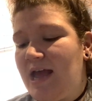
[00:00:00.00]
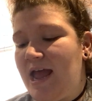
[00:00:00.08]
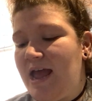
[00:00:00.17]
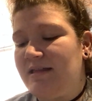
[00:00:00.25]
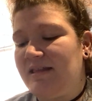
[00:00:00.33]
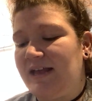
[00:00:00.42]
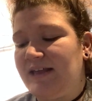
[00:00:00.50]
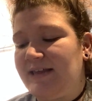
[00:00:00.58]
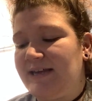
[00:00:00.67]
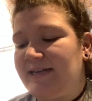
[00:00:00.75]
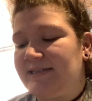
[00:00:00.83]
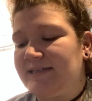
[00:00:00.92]

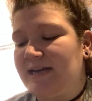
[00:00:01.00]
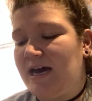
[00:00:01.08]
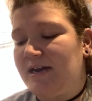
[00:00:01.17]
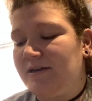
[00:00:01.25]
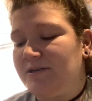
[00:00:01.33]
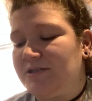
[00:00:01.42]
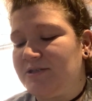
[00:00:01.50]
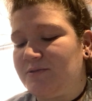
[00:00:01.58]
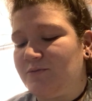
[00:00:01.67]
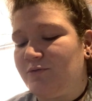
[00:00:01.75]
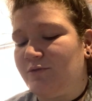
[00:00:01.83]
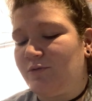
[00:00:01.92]
lately it's kind of
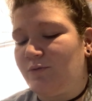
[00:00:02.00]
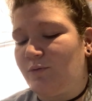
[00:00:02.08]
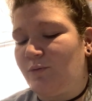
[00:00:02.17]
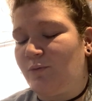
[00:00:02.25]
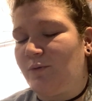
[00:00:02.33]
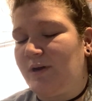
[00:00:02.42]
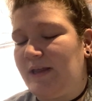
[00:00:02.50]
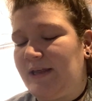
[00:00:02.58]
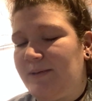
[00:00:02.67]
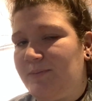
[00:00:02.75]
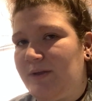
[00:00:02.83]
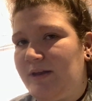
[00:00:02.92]
just
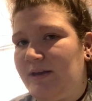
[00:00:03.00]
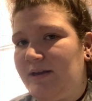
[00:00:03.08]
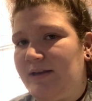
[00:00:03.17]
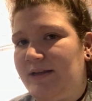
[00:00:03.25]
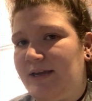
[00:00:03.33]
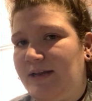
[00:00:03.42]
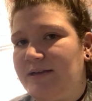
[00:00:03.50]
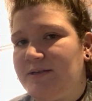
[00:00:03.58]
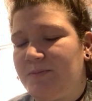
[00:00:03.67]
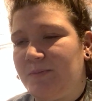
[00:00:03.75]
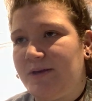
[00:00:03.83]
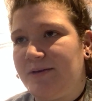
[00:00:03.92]
really been getting
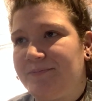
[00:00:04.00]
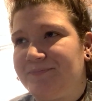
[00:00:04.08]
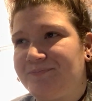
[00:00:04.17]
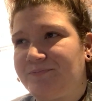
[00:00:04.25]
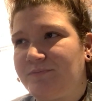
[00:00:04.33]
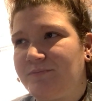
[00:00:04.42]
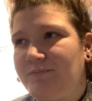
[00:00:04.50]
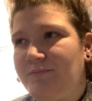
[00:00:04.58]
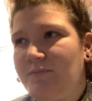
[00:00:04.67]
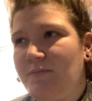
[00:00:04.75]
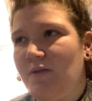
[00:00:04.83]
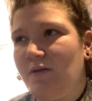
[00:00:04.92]
to me
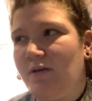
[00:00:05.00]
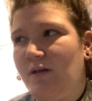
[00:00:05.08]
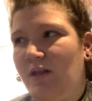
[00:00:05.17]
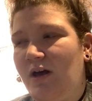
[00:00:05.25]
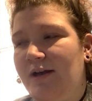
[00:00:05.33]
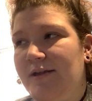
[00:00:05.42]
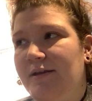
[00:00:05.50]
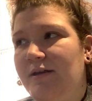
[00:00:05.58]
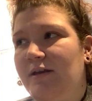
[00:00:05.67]
a lot.